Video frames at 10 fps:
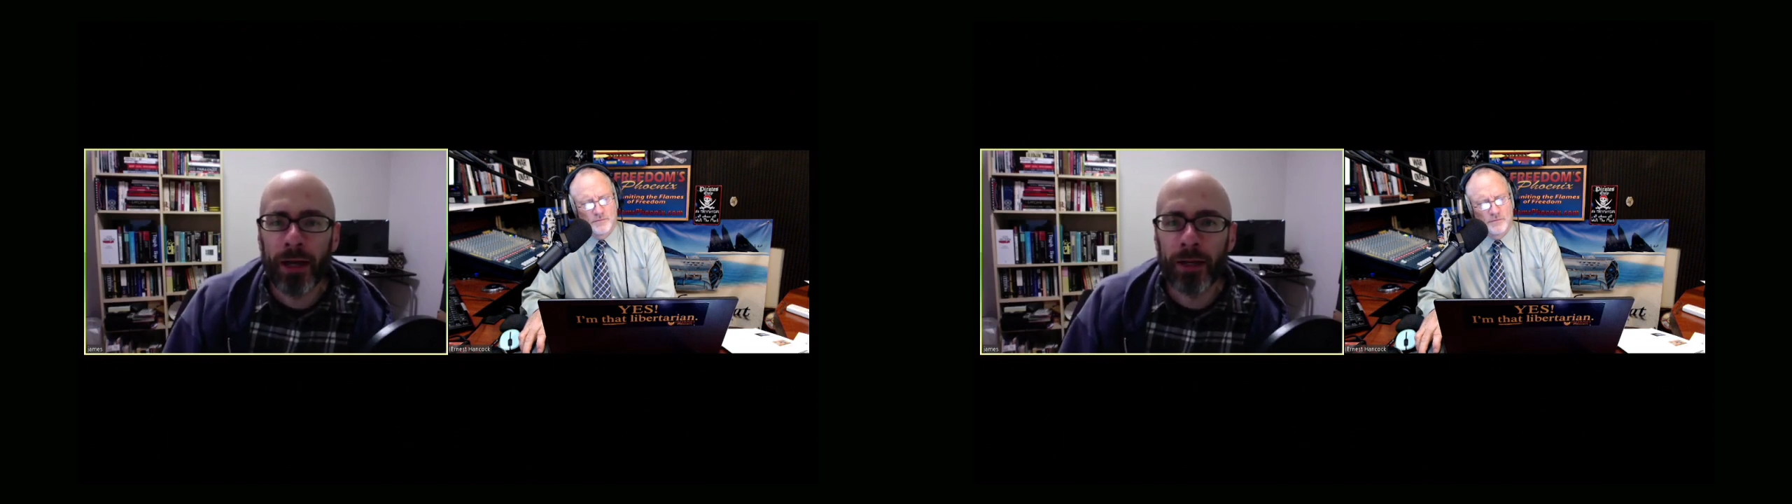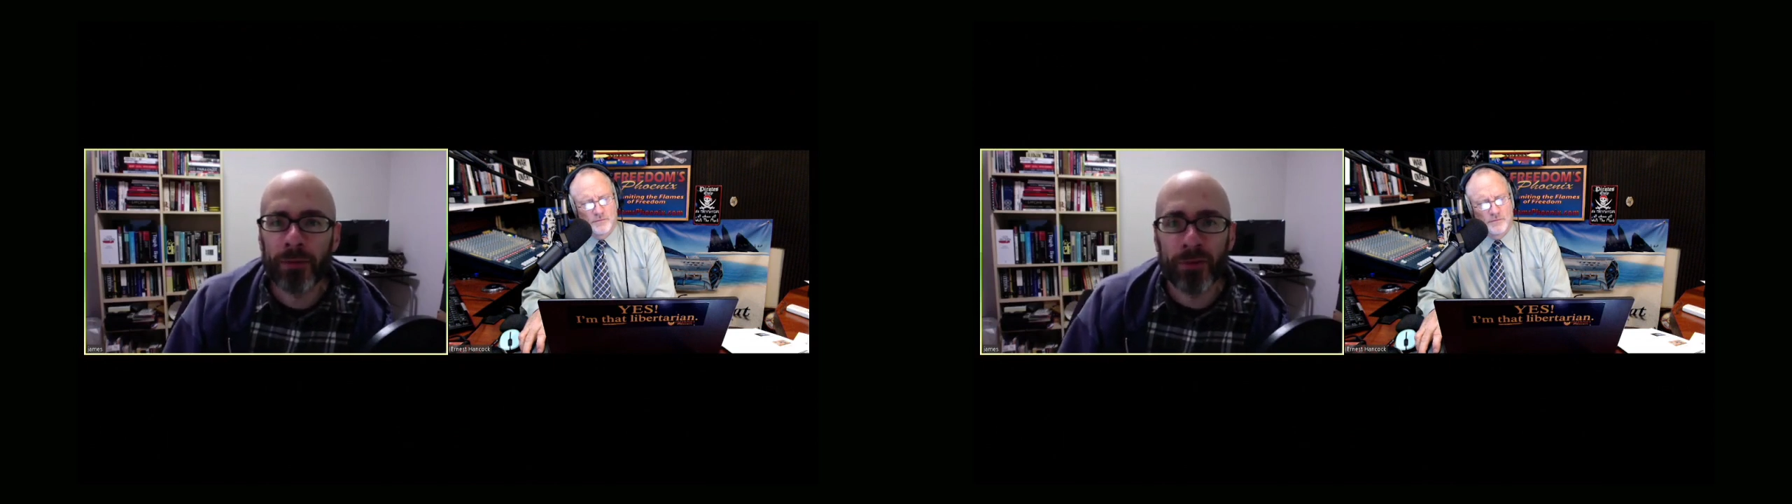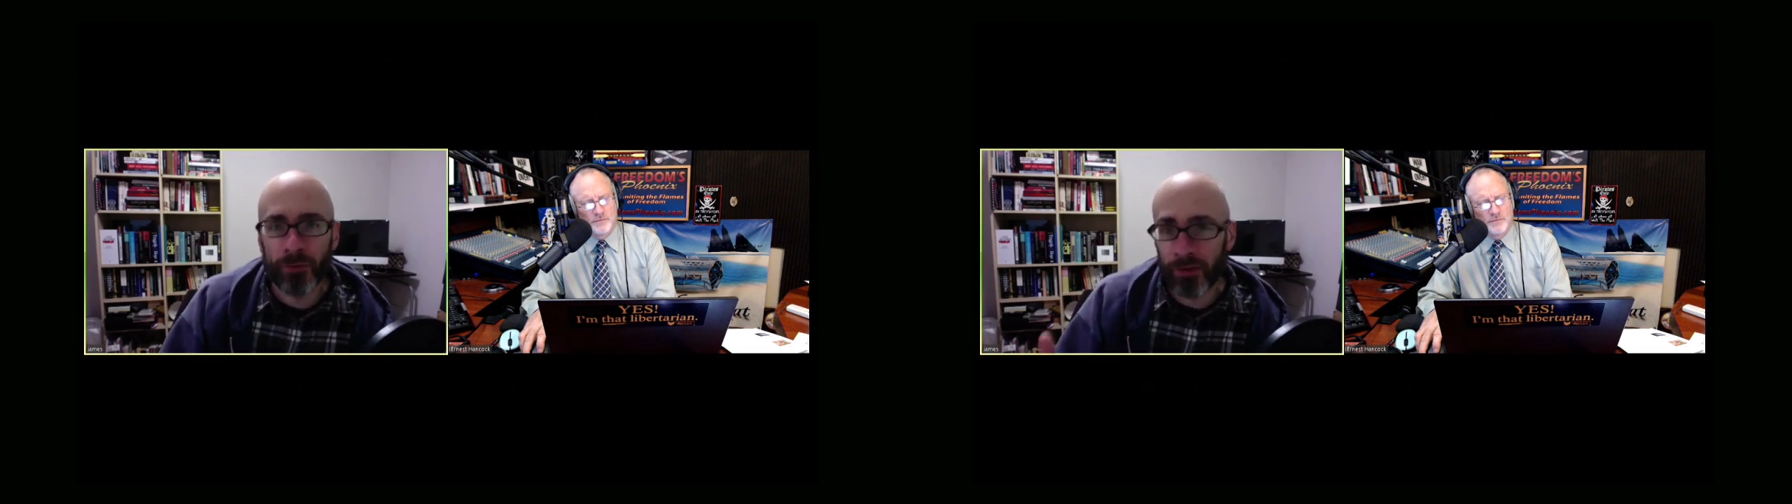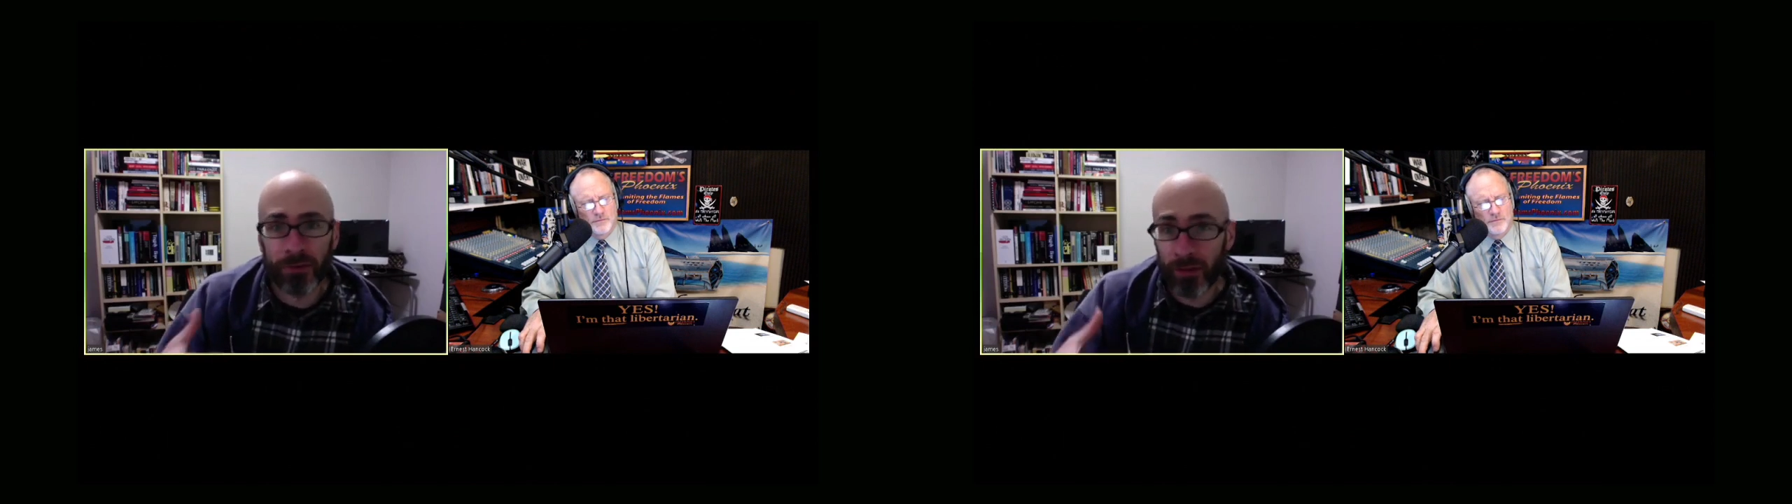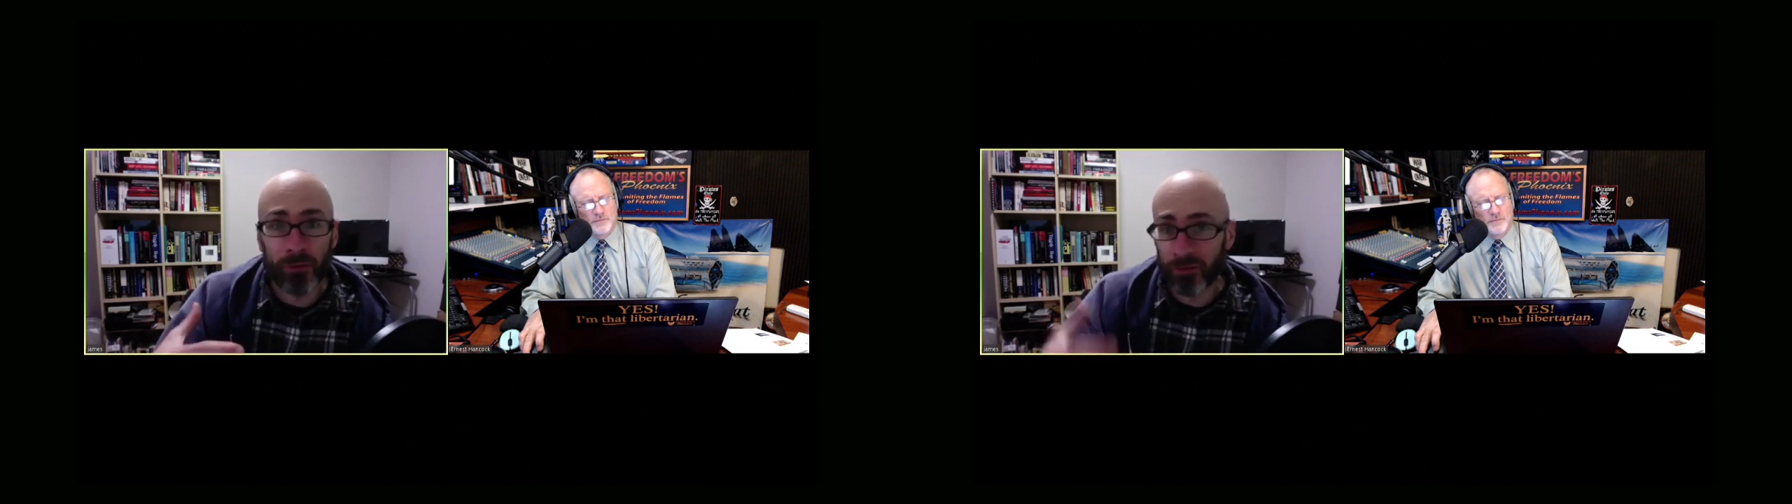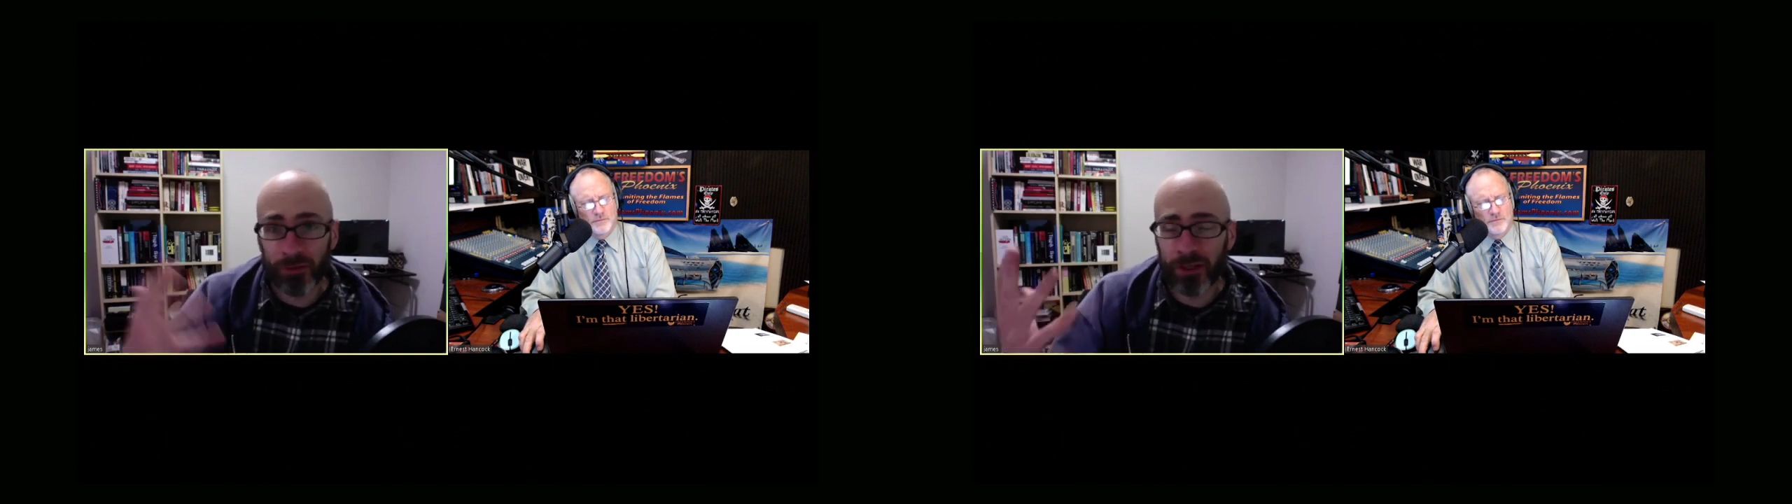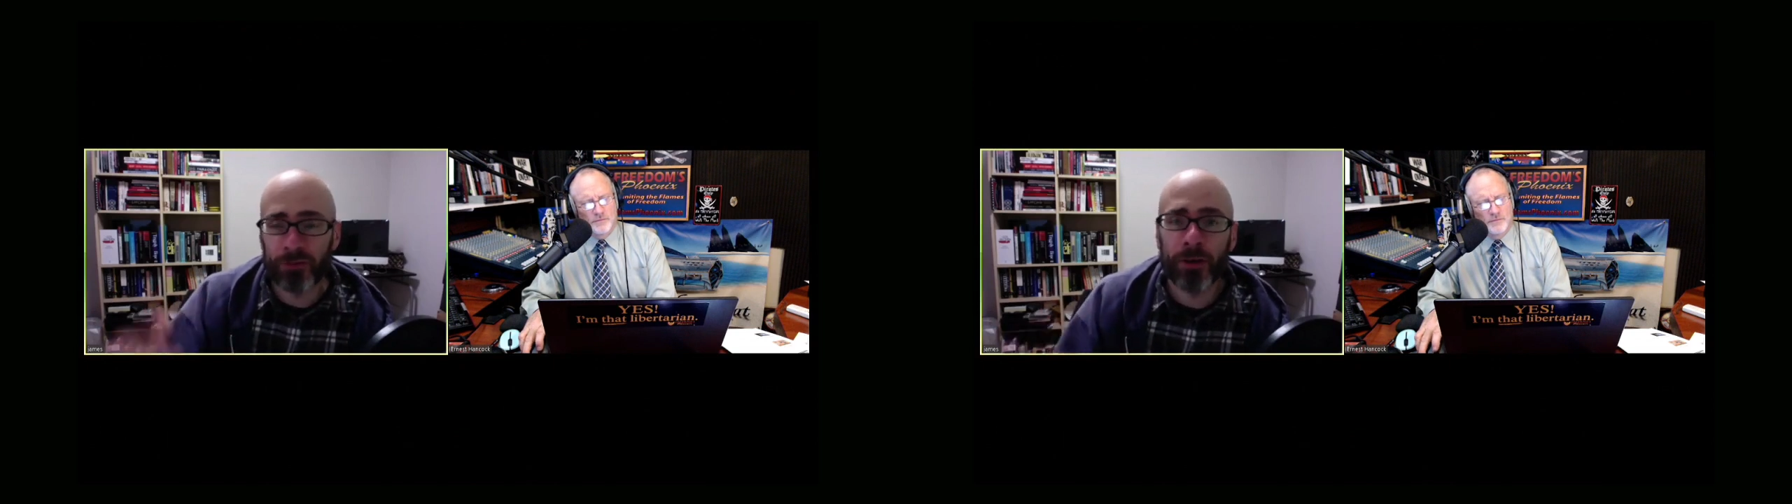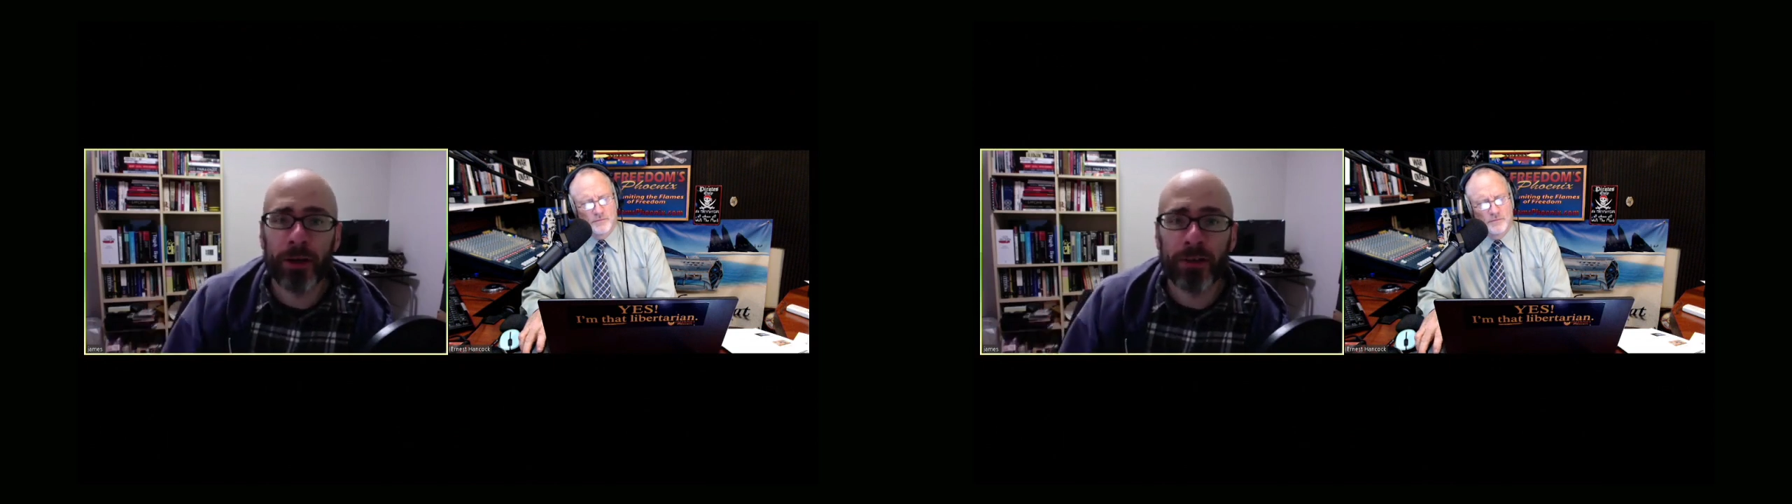so that they would just get
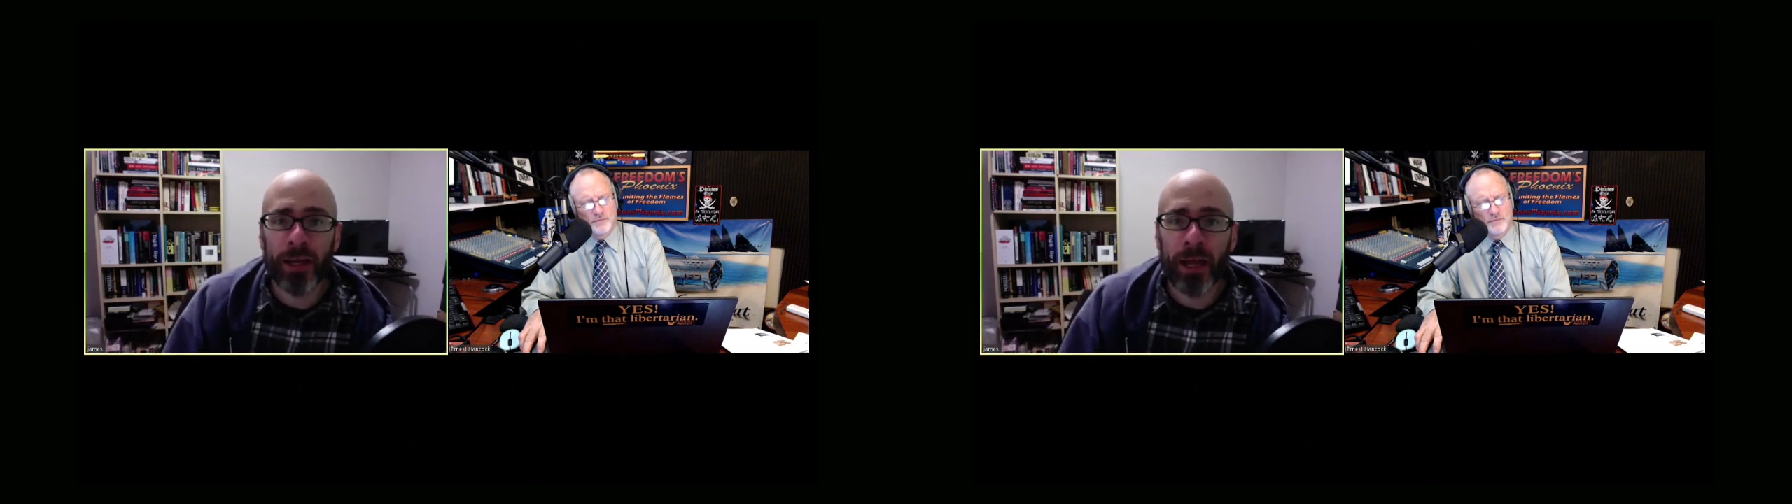shocked.